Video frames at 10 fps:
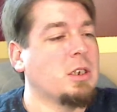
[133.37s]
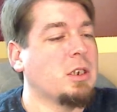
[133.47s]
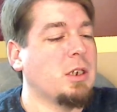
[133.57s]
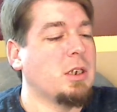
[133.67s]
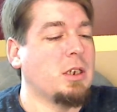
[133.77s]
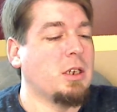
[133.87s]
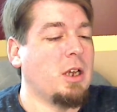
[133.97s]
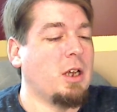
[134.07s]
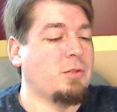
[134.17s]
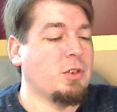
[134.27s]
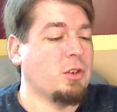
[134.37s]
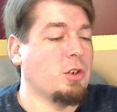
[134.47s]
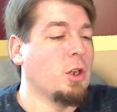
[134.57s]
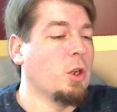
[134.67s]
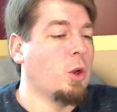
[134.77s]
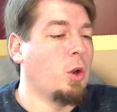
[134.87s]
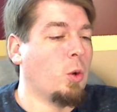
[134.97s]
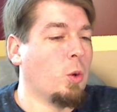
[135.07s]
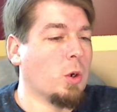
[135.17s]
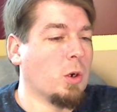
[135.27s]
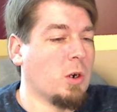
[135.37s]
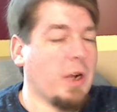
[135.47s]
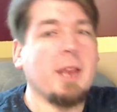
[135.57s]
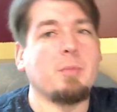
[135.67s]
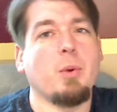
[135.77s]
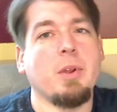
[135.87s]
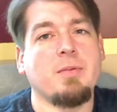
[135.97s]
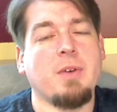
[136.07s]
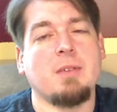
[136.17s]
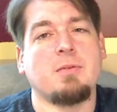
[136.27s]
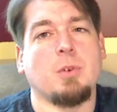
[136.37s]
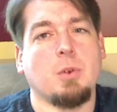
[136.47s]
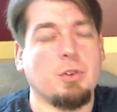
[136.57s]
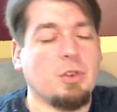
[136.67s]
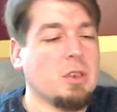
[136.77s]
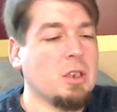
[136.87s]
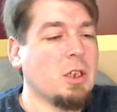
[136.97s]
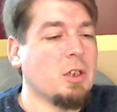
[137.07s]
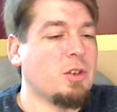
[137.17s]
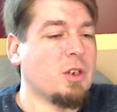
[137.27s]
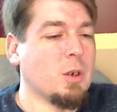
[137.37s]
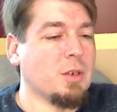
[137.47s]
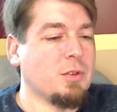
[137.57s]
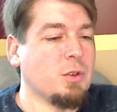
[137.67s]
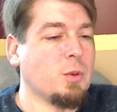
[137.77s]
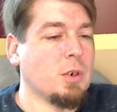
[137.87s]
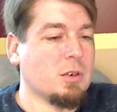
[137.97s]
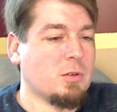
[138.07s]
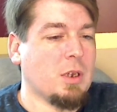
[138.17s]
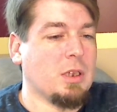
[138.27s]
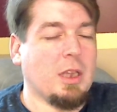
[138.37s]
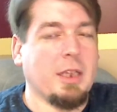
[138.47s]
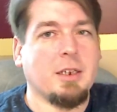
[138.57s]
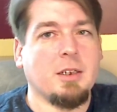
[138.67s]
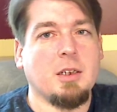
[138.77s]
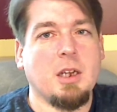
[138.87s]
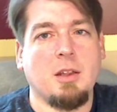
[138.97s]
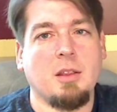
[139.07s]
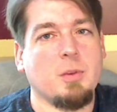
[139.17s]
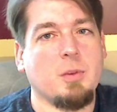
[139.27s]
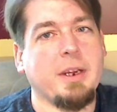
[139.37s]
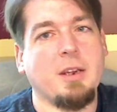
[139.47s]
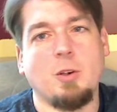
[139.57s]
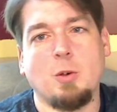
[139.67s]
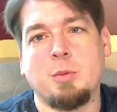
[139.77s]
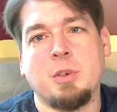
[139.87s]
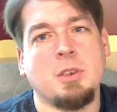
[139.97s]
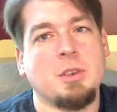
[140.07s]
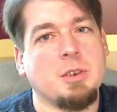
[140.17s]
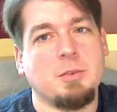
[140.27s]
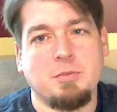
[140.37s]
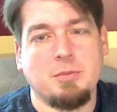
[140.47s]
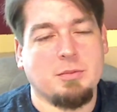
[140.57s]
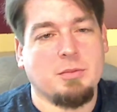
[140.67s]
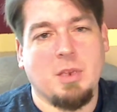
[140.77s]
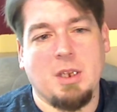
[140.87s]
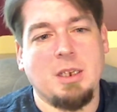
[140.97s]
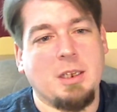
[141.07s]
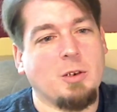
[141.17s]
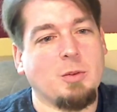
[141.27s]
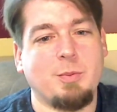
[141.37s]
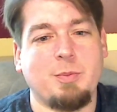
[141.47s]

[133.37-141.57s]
of it or 8.5 volts. So if you want to run like a 3 ohm, you know,